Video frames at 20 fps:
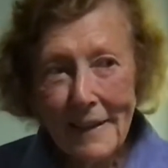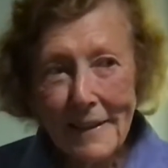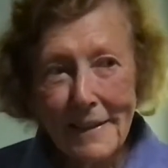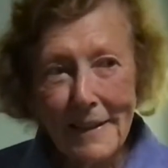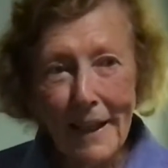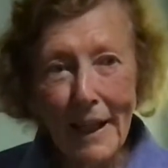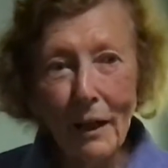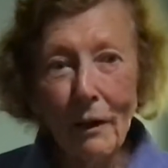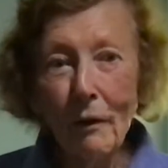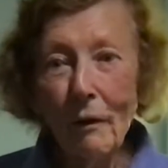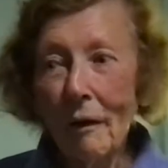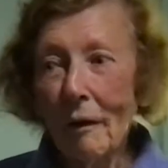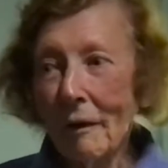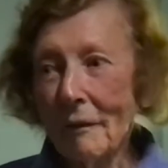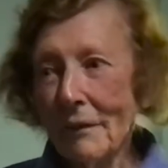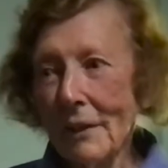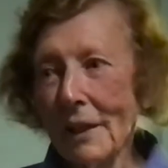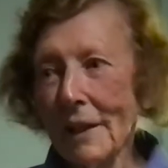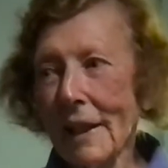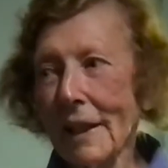So
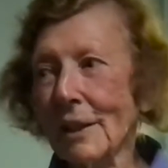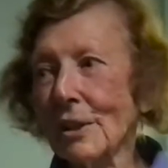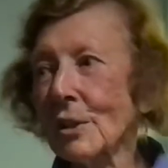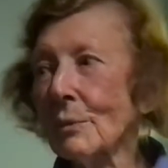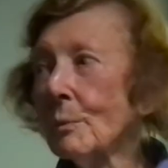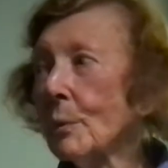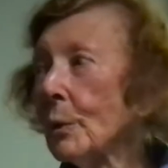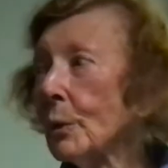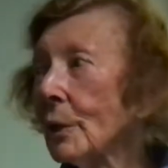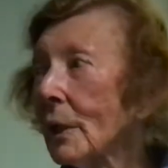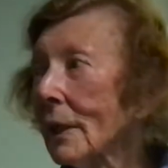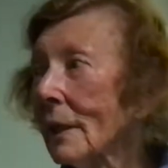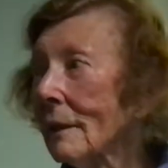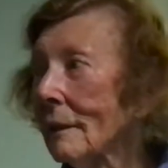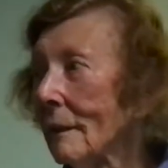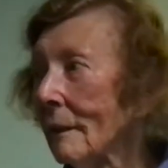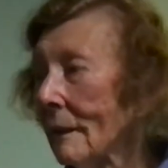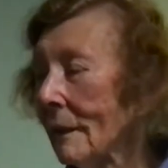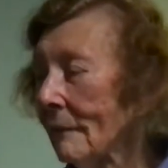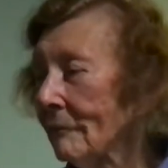the next
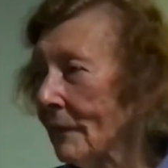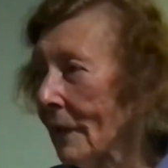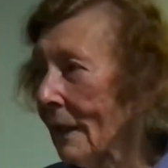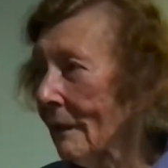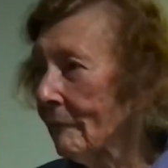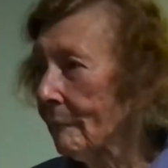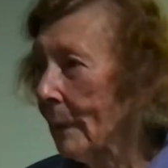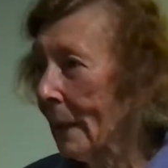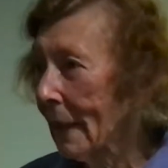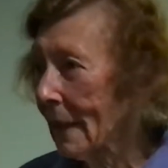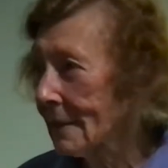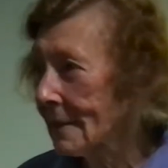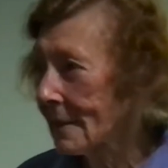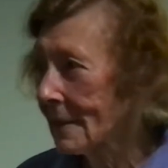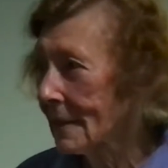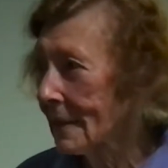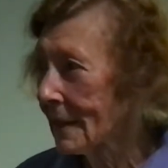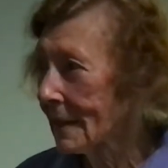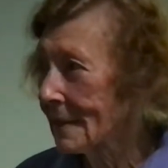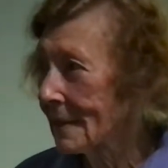morning I have to pass
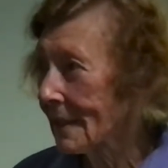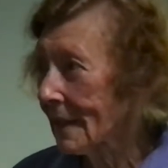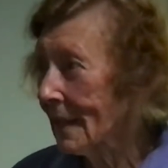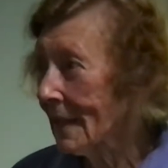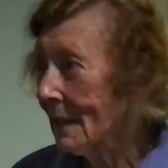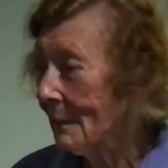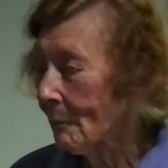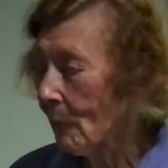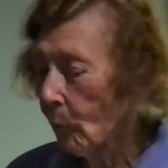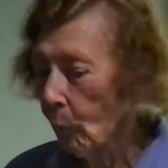an exam.